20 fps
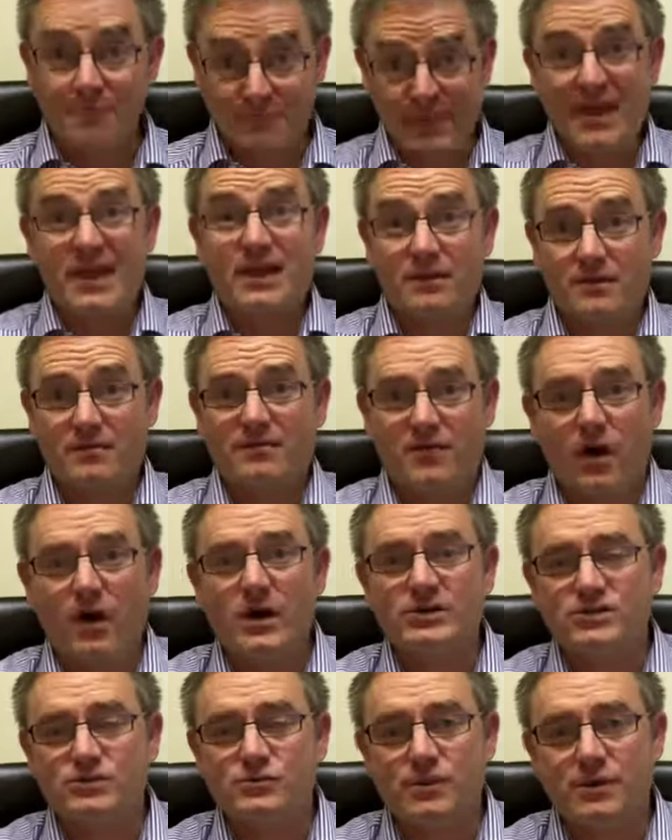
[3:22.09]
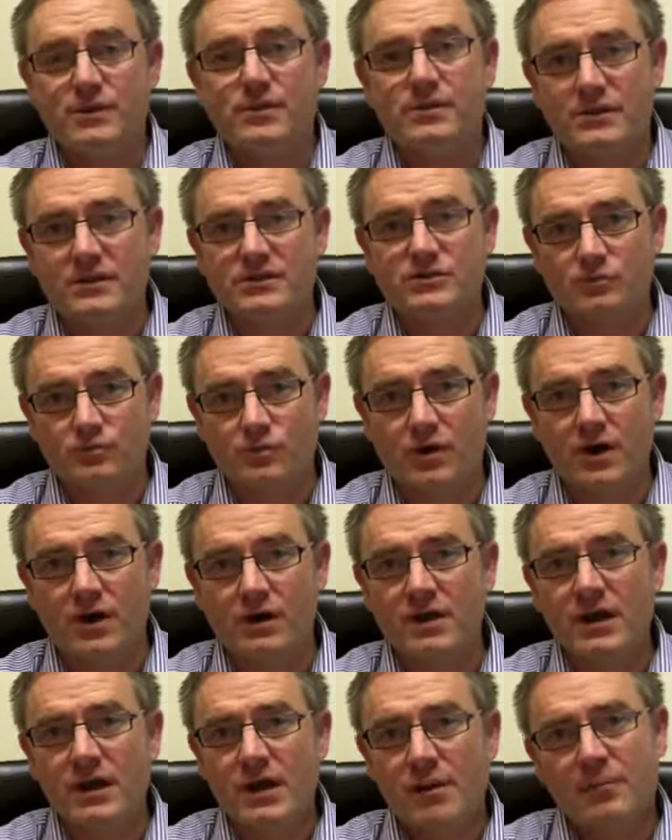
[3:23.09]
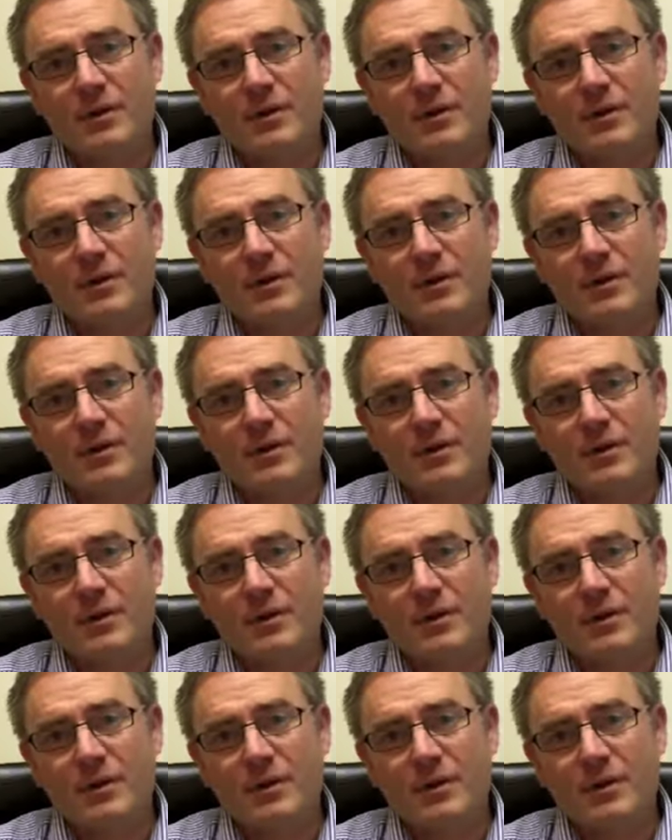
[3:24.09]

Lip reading: They can advise you whether this will work,